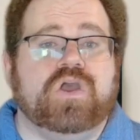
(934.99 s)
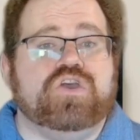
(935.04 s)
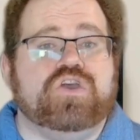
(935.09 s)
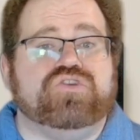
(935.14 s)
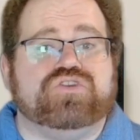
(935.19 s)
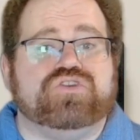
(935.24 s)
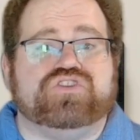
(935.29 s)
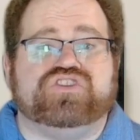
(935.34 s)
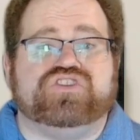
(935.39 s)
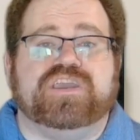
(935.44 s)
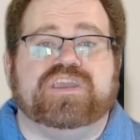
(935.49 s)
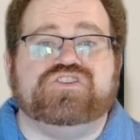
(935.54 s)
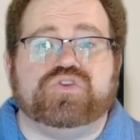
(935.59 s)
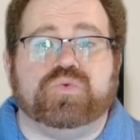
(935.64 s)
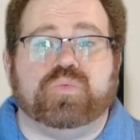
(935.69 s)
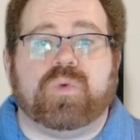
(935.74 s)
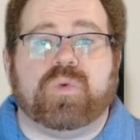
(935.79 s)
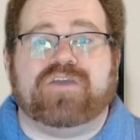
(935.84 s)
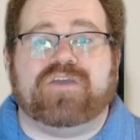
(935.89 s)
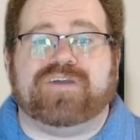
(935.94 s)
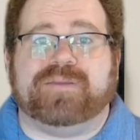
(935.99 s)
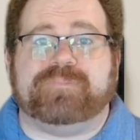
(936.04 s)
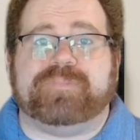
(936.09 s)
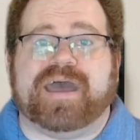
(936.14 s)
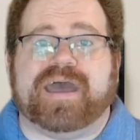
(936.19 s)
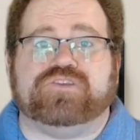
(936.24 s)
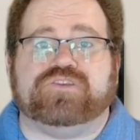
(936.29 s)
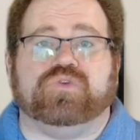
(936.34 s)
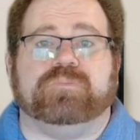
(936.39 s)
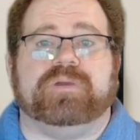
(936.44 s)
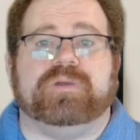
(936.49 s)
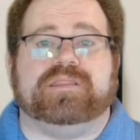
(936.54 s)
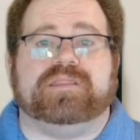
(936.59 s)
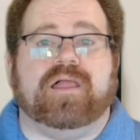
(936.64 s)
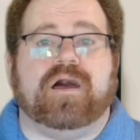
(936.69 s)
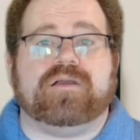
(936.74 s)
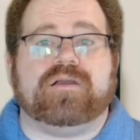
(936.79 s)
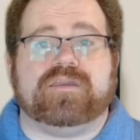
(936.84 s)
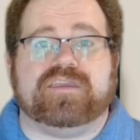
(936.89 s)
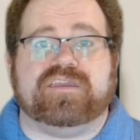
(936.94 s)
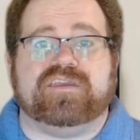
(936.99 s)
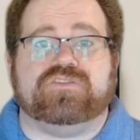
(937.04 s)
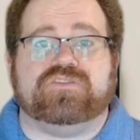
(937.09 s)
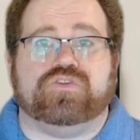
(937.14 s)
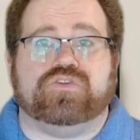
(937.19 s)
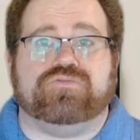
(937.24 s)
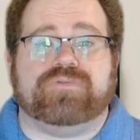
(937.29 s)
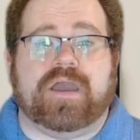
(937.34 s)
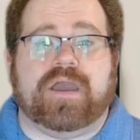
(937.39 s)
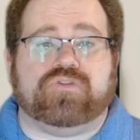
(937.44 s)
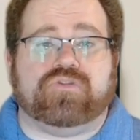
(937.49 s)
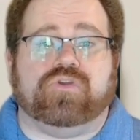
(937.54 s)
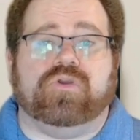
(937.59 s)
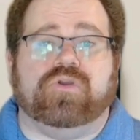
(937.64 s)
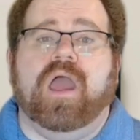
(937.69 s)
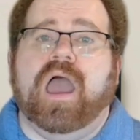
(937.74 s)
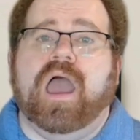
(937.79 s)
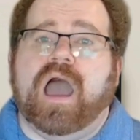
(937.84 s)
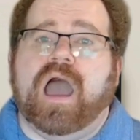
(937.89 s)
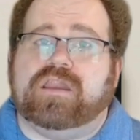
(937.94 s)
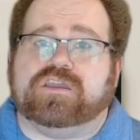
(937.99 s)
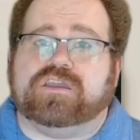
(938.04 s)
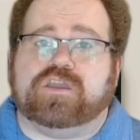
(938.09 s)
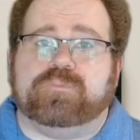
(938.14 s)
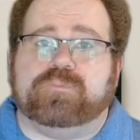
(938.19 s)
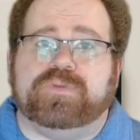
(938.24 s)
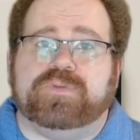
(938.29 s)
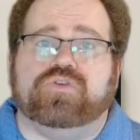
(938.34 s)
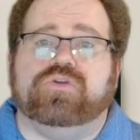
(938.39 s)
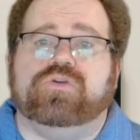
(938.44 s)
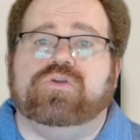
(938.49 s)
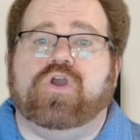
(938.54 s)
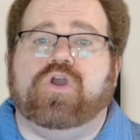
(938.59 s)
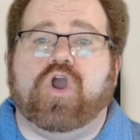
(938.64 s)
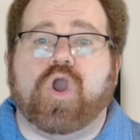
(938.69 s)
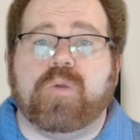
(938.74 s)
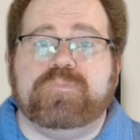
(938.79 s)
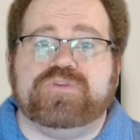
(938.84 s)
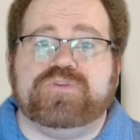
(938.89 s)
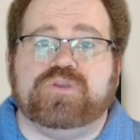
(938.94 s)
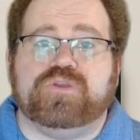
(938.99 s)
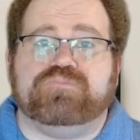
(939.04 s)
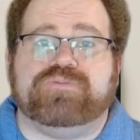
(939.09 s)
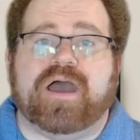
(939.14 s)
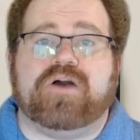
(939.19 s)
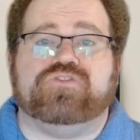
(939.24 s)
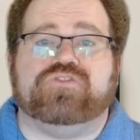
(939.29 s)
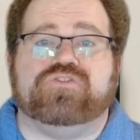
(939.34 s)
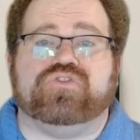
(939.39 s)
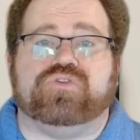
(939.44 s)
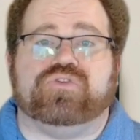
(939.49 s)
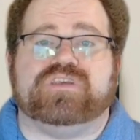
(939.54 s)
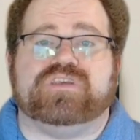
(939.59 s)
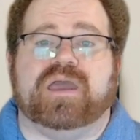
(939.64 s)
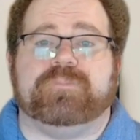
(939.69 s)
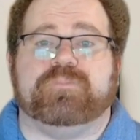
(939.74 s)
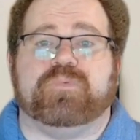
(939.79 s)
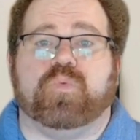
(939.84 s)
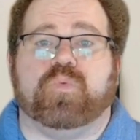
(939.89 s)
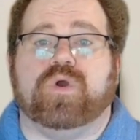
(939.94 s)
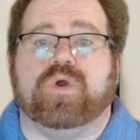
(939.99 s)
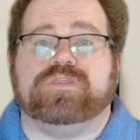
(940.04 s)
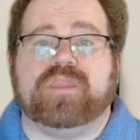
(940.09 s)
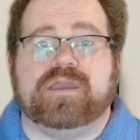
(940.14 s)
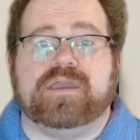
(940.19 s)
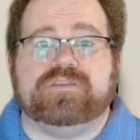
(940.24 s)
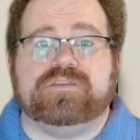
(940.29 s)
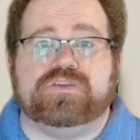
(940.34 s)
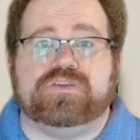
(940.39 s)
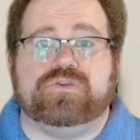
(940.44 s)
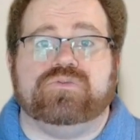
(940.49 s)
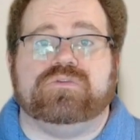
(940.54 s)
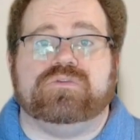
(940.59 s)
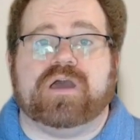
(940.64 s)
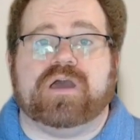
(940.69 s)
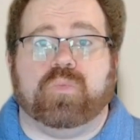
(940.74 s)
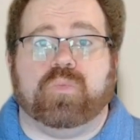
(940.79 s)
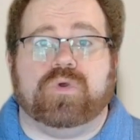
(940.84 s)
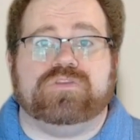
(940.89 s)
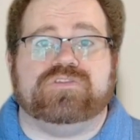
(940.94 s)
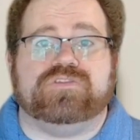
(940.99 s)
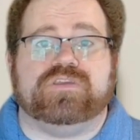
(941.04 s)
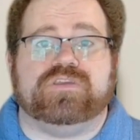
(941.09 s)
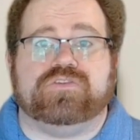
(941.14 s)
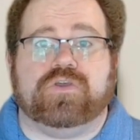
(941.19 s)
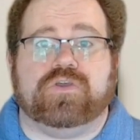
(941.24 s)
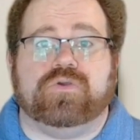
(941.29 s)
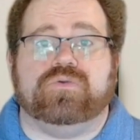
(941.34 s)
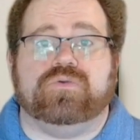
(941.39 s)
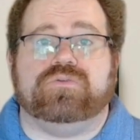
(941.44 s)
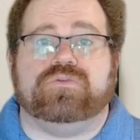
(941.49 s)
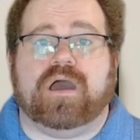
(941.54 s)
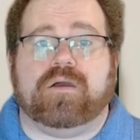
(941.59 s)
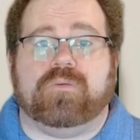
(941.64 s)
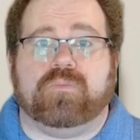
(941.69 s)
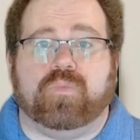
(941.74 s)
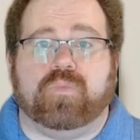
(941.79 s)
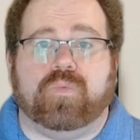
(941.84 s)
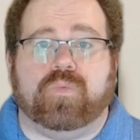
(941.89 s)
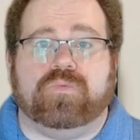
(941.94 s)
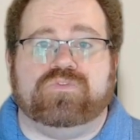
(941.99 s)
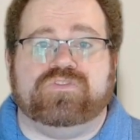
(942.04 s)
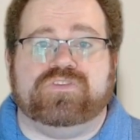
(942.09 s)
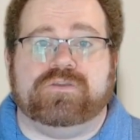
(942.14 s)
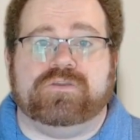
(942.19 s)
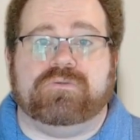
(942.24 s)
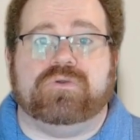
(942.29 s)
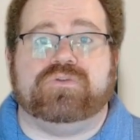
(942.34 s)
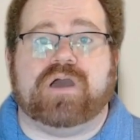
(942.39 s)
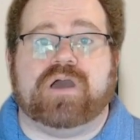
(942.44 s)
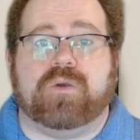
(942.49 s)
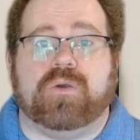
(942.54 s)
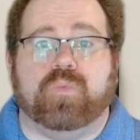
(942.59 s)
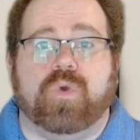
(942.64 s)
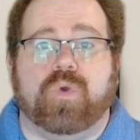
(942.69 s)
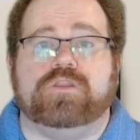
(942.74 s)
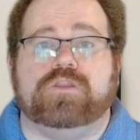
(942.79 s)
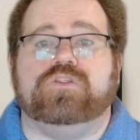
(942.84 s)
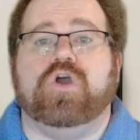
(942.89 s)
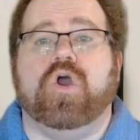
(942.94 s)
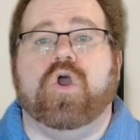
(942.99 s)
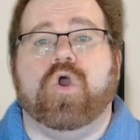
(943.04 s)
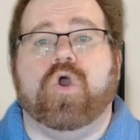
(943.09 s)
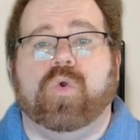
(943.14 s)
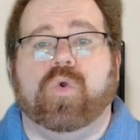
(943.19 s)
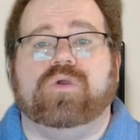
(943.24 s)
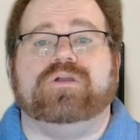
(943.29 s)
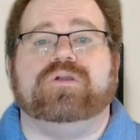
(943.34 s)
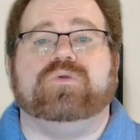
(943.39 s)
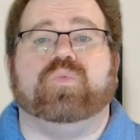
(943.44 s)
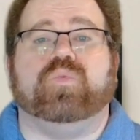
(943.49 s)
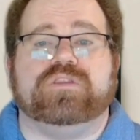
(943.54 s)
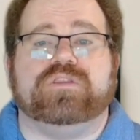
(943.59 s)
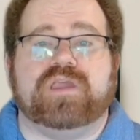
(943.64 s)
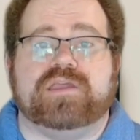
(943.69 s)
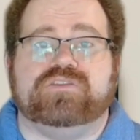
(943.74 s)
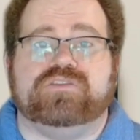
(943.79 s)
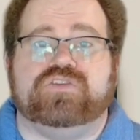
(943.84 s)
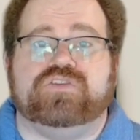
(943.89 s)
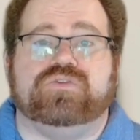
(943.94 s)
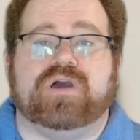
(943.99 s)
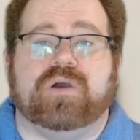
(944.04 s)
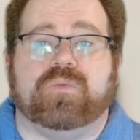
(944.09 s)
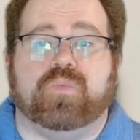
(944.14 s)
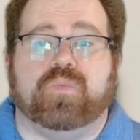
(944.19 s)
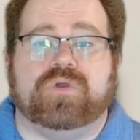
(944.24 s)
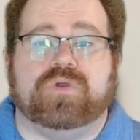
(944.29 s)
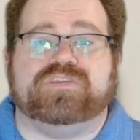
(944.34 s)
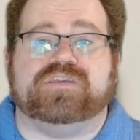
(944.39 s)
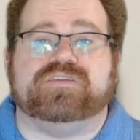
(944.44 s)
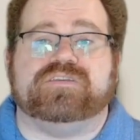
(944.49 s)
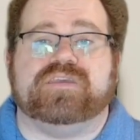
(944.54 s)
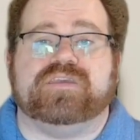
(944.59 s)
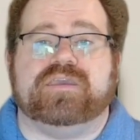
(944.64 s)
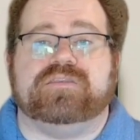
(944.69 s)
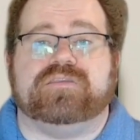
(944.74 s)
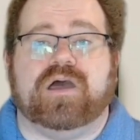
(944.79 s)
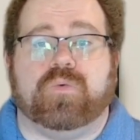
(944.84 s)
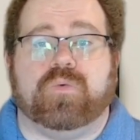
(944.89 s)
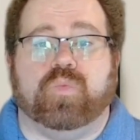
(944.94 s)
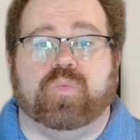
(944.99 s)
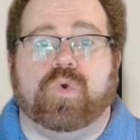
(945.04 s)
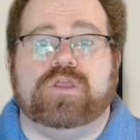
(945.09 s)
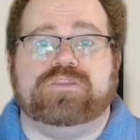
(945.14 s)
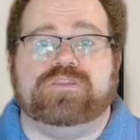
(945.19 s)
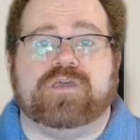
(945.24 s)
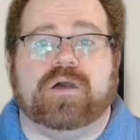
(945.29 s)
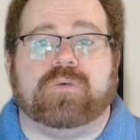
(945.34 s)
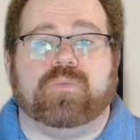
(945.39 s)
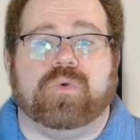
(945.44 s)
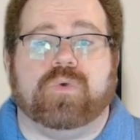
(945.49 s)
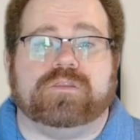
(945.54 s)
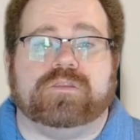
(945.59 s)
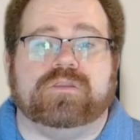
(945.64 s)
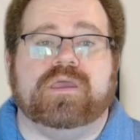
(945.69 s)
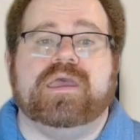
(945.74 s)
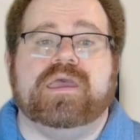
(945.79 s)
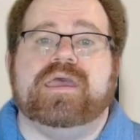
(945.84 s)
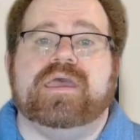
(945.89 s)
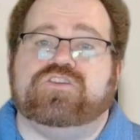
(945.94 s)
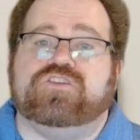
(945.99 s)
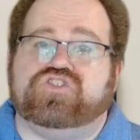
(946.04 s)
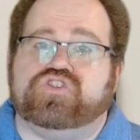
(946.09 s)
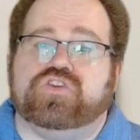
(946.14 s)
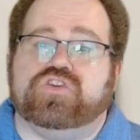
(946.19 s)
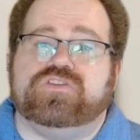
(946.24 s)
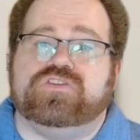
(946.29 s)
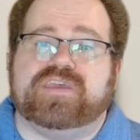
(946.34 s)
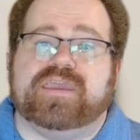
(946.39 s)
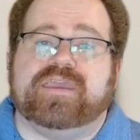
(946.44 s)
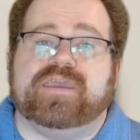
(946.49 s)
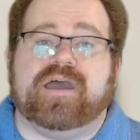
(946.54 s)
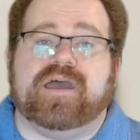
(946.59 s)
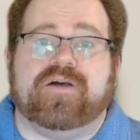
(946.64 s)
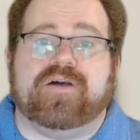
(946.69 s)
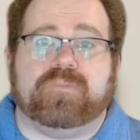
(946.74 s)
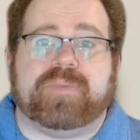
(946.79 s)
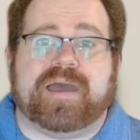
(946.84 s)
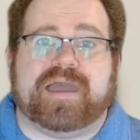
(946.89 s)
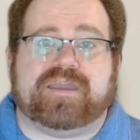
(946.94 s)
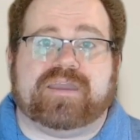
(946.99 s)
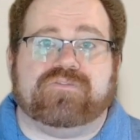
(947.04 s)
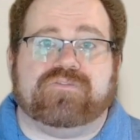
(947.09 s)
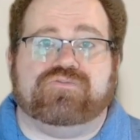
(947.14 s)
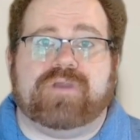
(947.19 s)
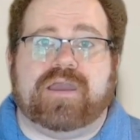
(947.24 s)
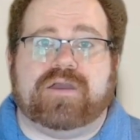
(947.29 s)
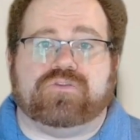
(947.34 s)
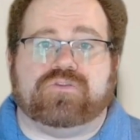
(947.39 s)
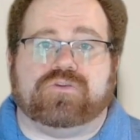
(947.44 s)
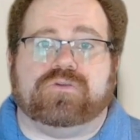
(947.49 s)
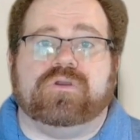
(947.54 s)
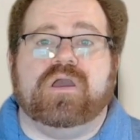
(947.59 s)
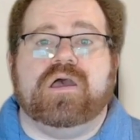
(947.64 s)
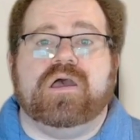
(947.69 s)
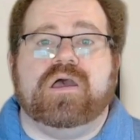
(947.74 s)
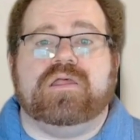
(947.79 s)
You can change your Wi-Fi password by logging into your router. On a computer, open your browser and type 192.160.0.1 or 192.168.1.1. It should say it on the back of your router.